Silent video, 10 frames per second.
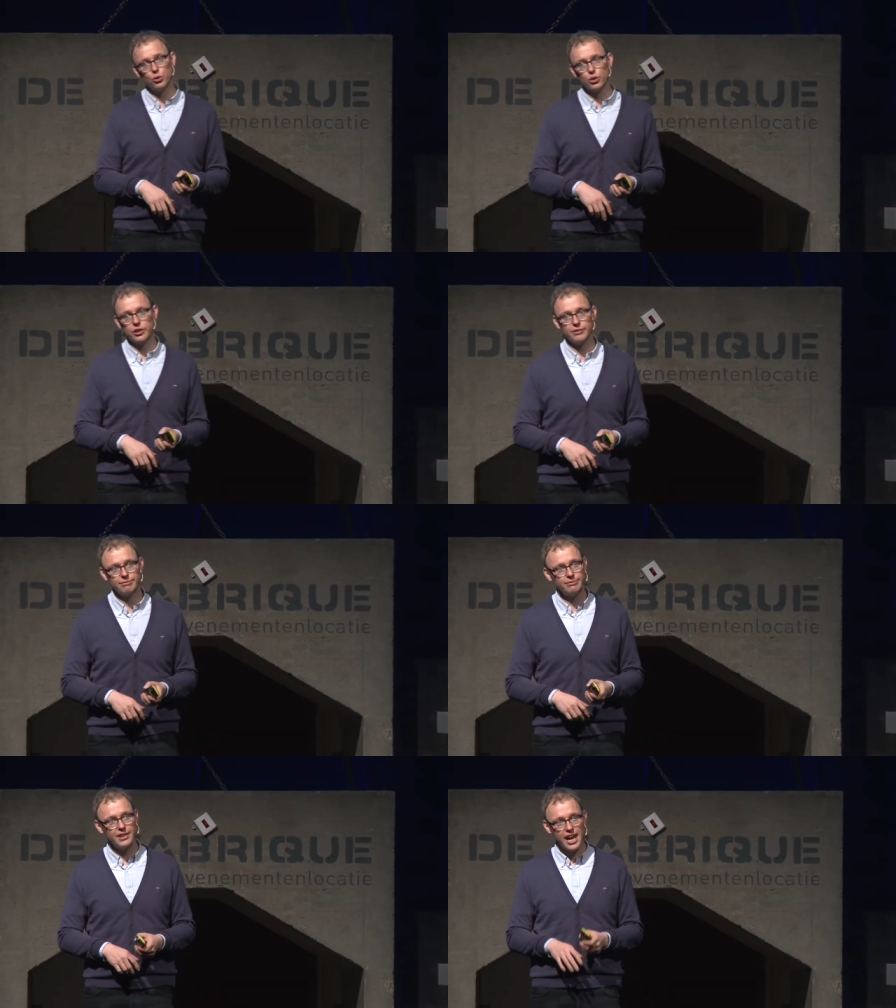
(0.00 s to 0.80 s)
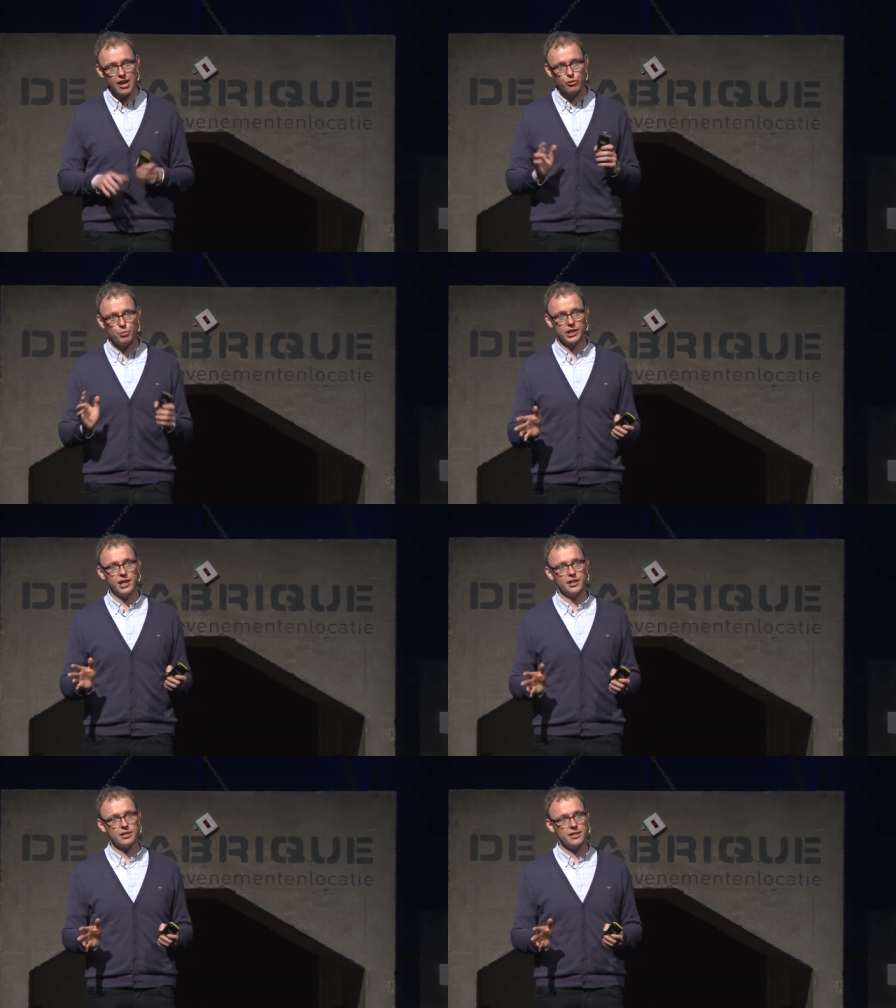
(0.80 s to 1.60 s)
daughter.
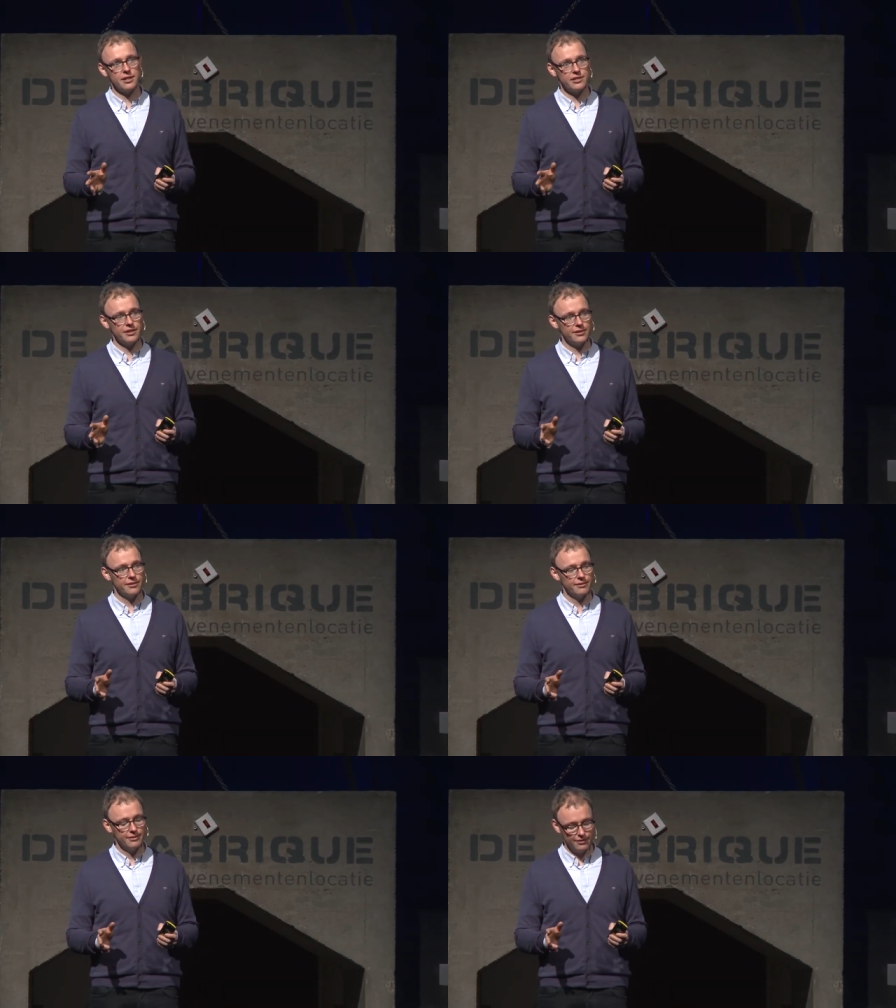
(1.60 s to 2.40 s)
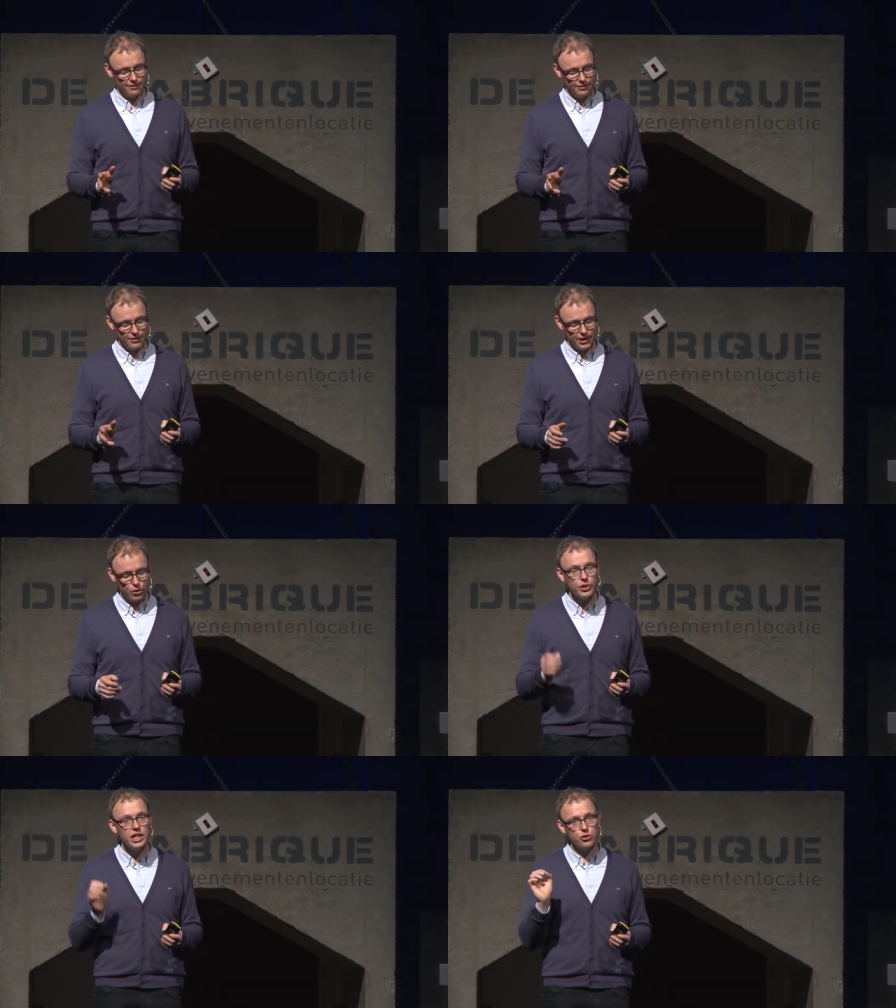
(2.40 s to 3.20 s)
Everybody understands it.
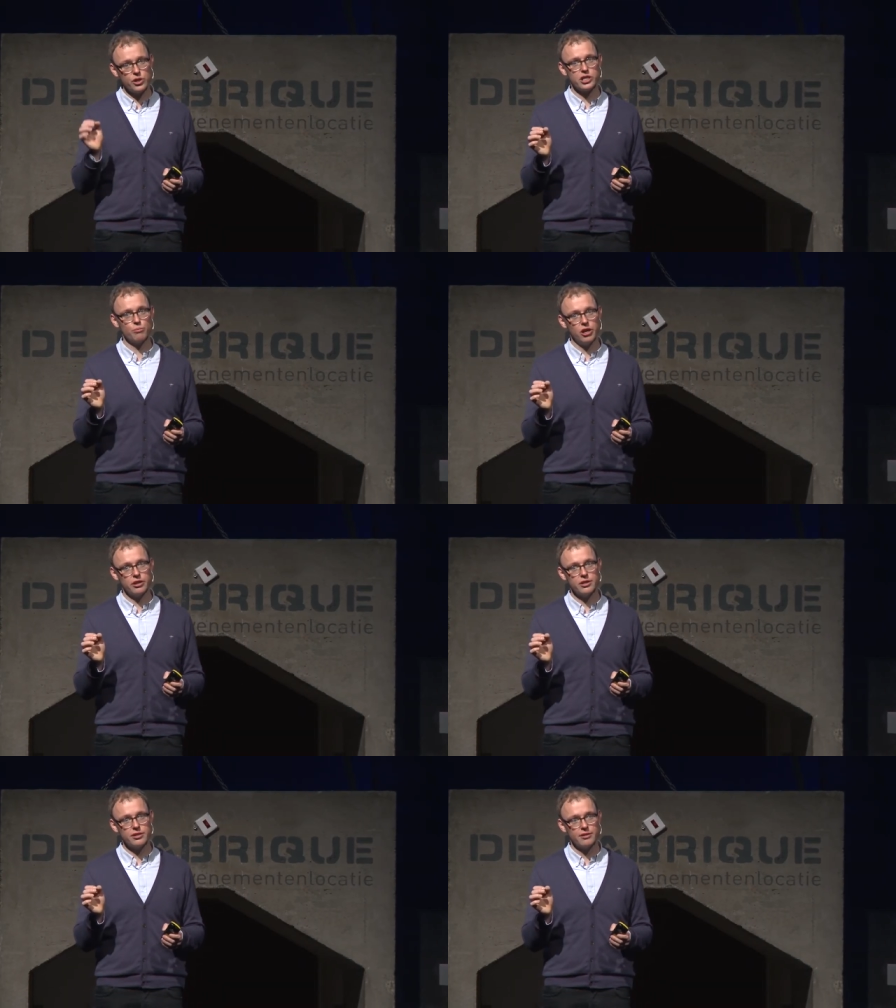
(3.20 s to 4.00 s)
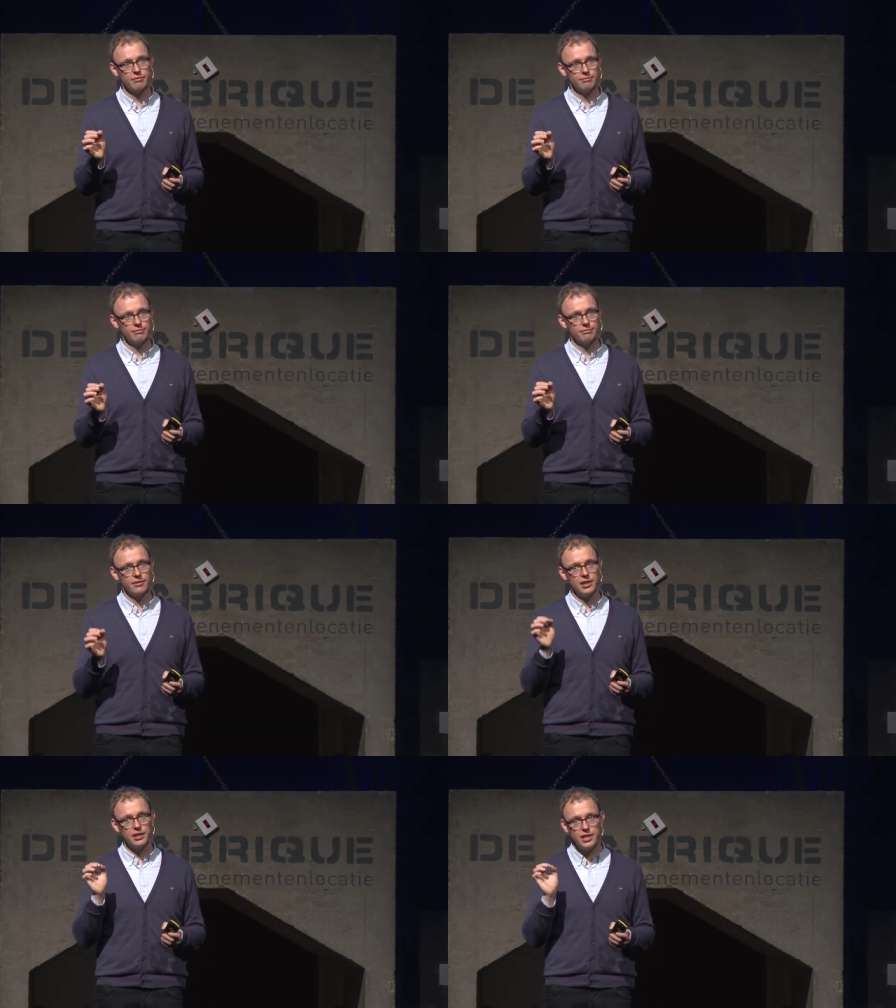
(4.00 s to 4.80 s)
The really interesting part is
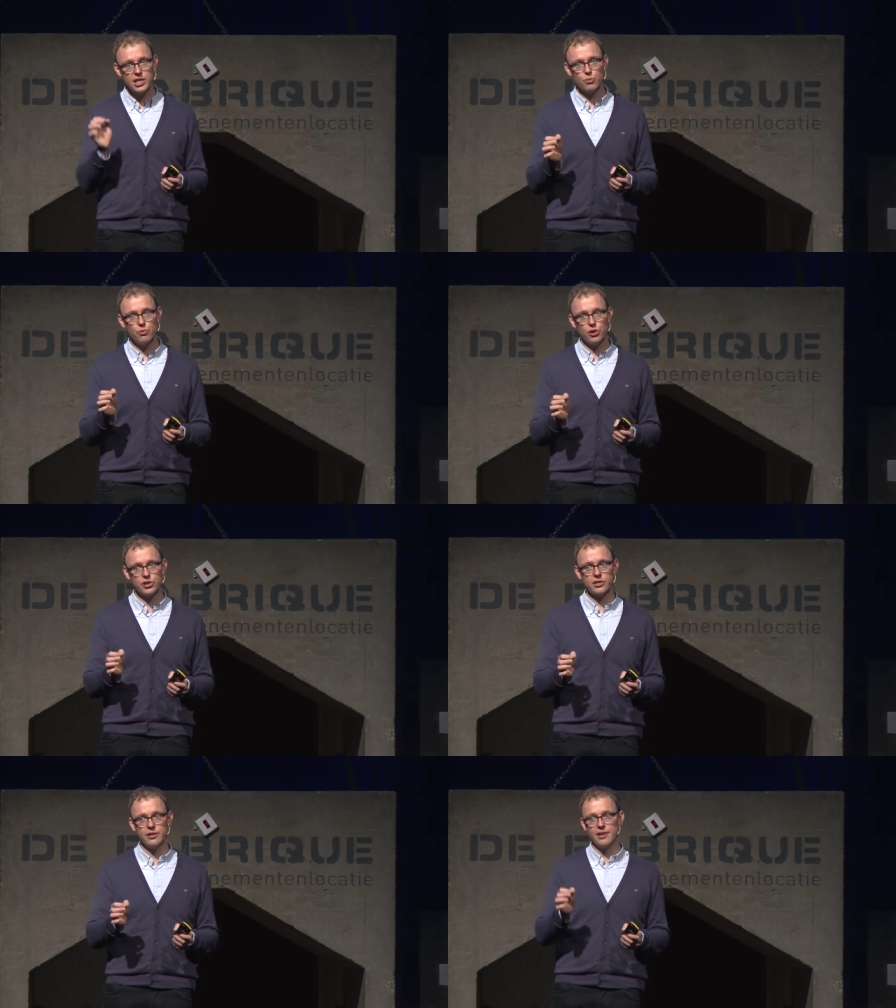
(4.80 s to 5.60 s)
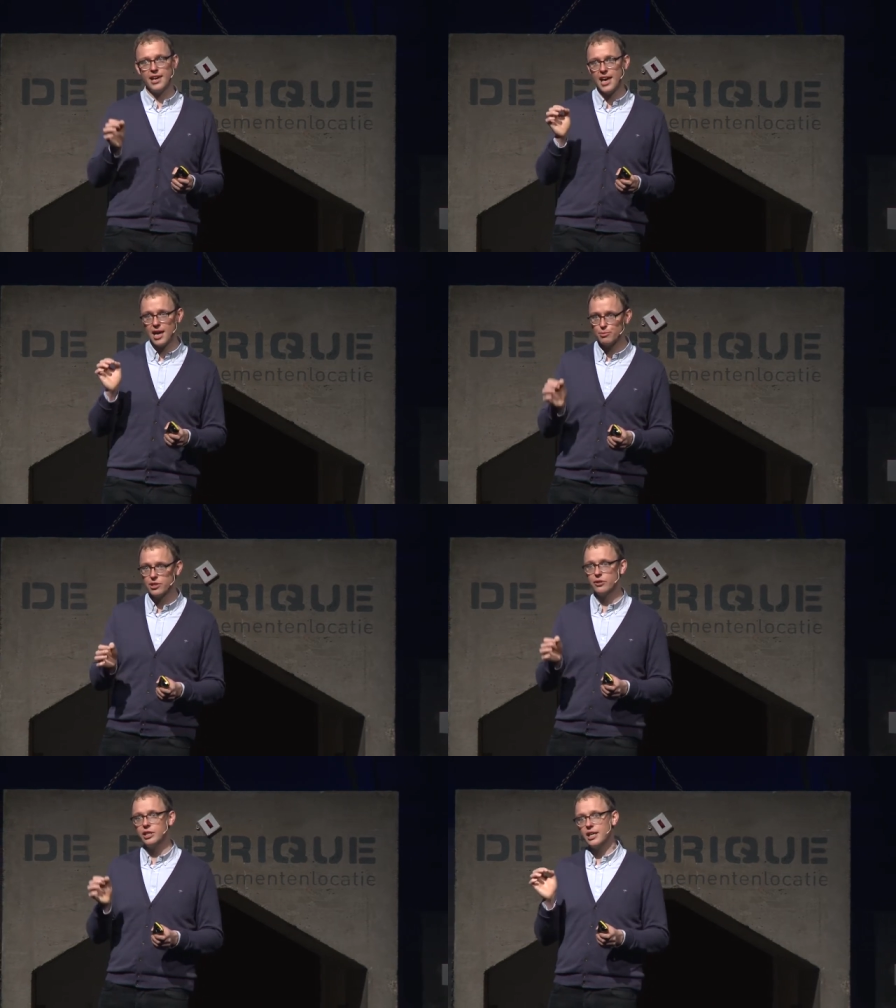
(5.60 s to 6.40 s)
this works
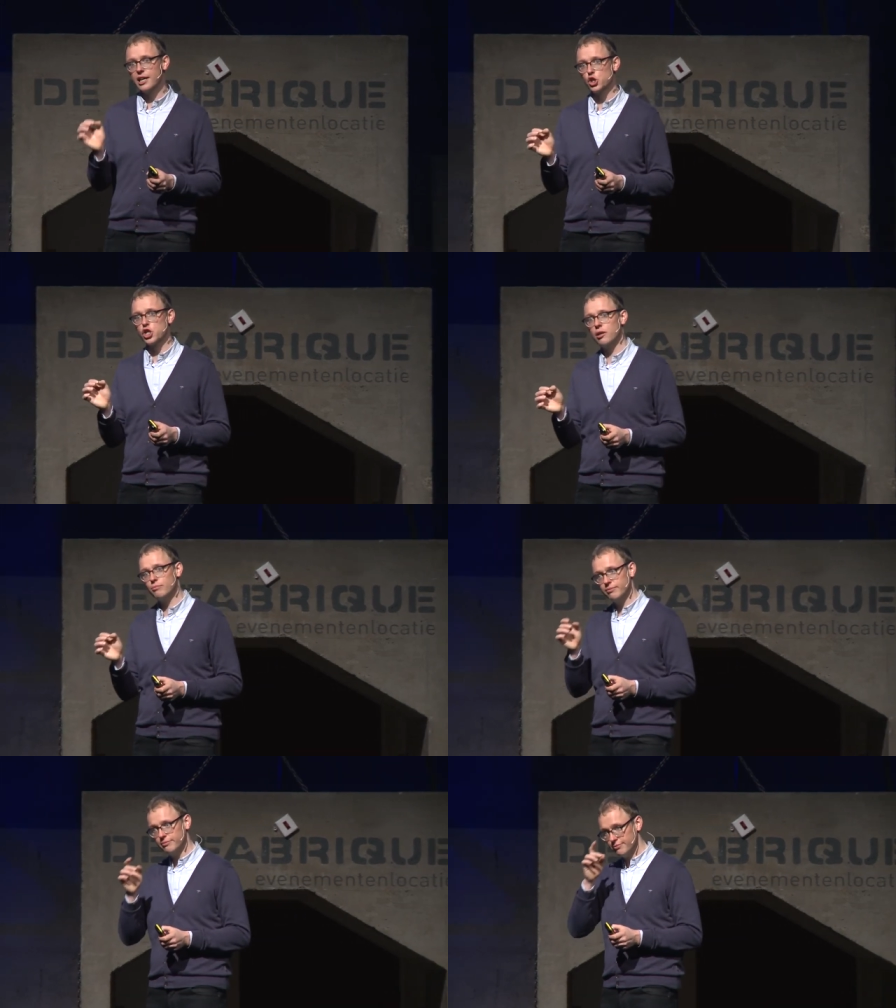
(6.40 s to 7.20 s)
absolutely like a charm.